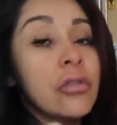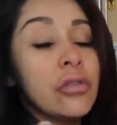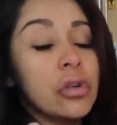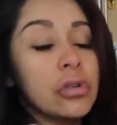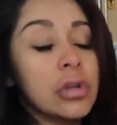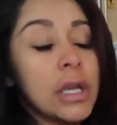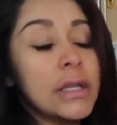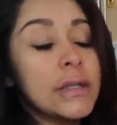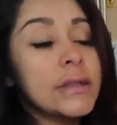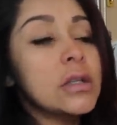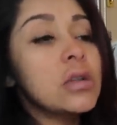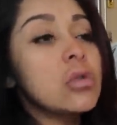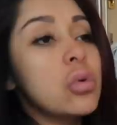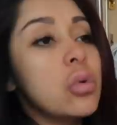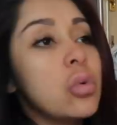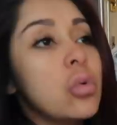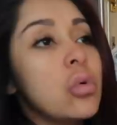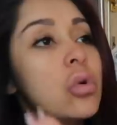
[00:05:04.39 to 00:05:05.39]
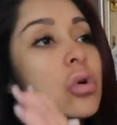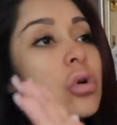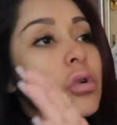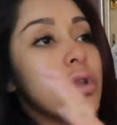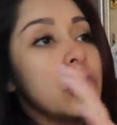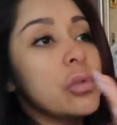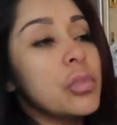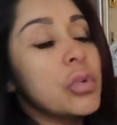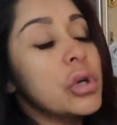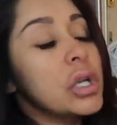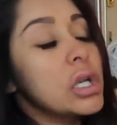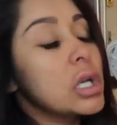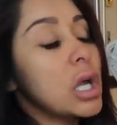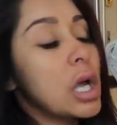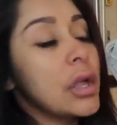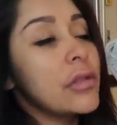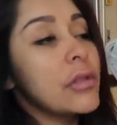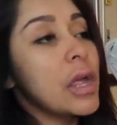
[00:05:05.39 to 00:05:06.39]
They're nice and cool. You put
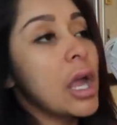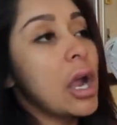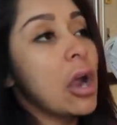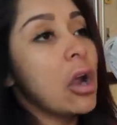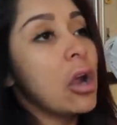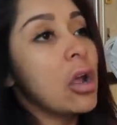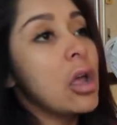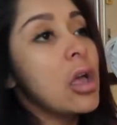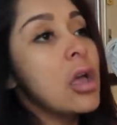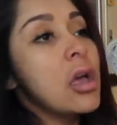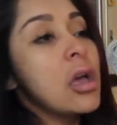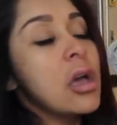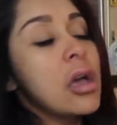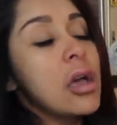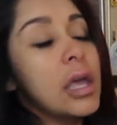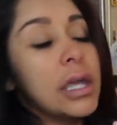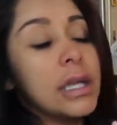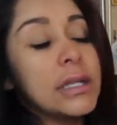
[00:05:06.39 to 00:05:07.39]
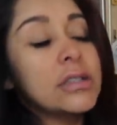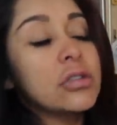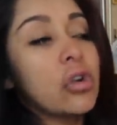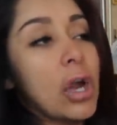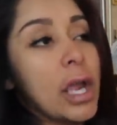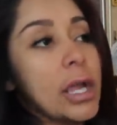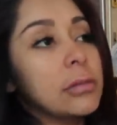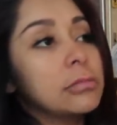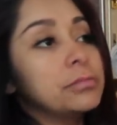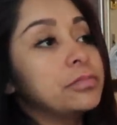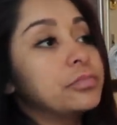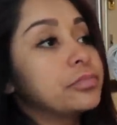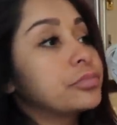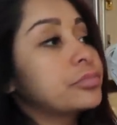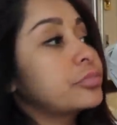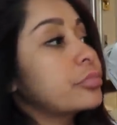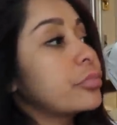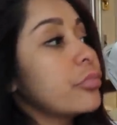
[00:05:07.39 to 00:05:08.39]
it on there and it's great.
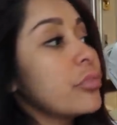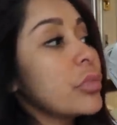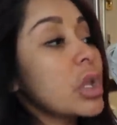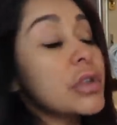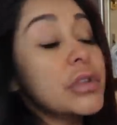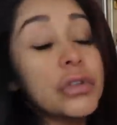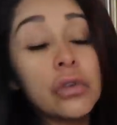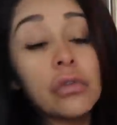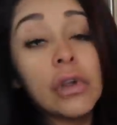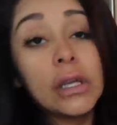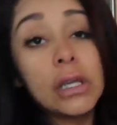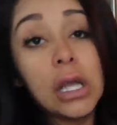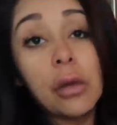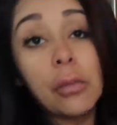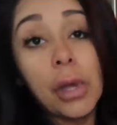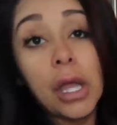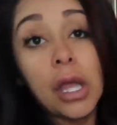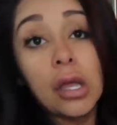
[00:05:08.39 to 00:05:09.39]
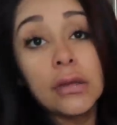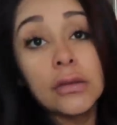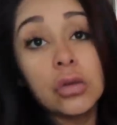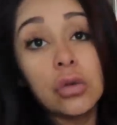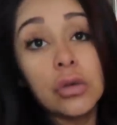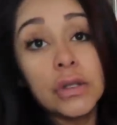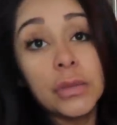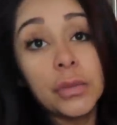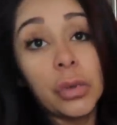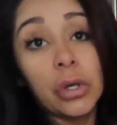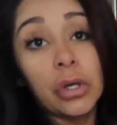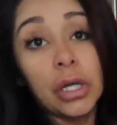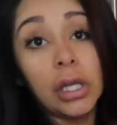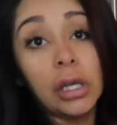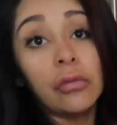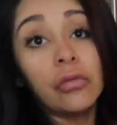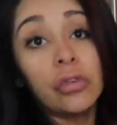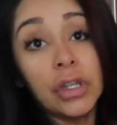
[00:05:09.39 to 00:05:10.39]
So right now my asshole is
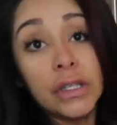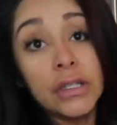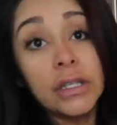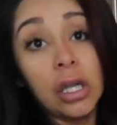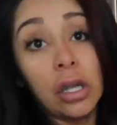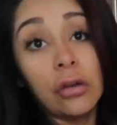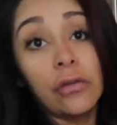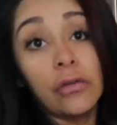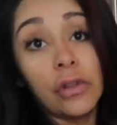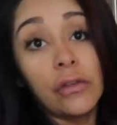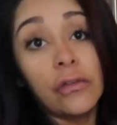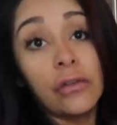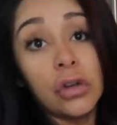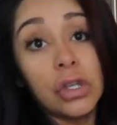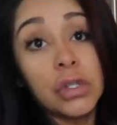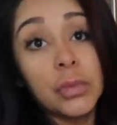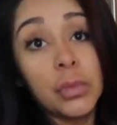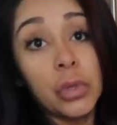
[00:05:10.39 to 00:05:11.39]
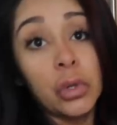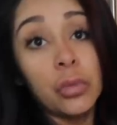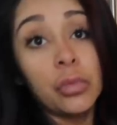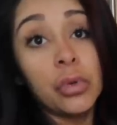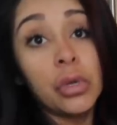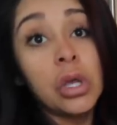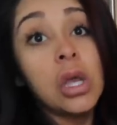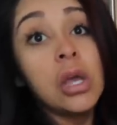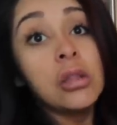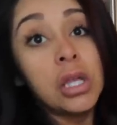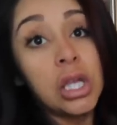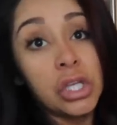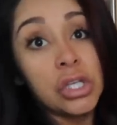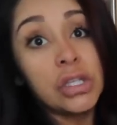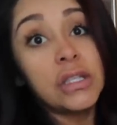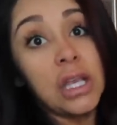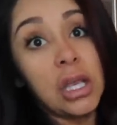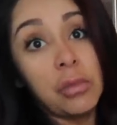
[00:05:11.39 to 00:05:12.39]
burning. I'm really scared for the first poop. They
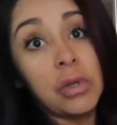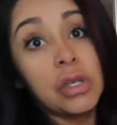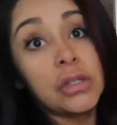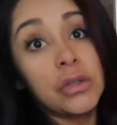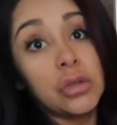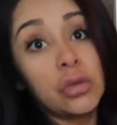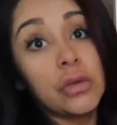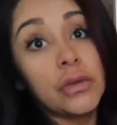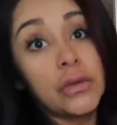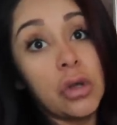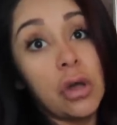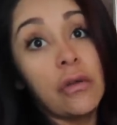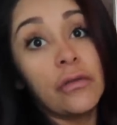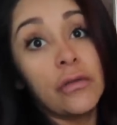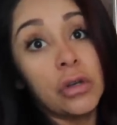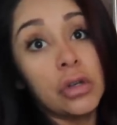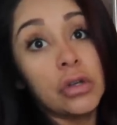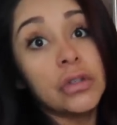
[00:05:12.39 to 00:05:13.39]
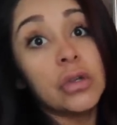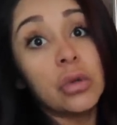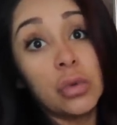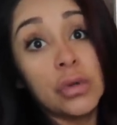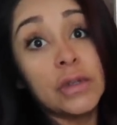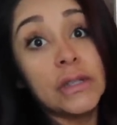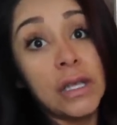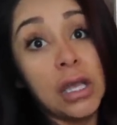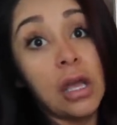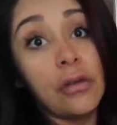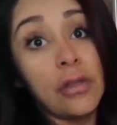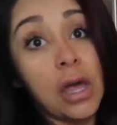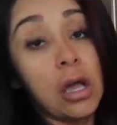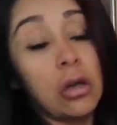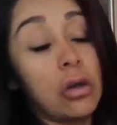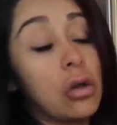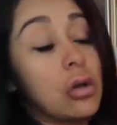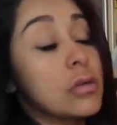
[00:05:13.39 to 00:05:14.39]
just gave me a stool softener, so we'll see how
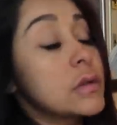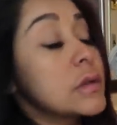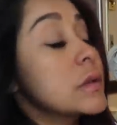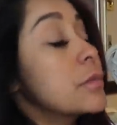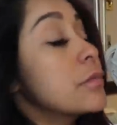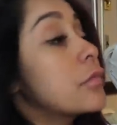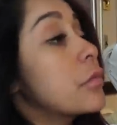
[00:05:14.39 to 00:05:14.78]
that goes.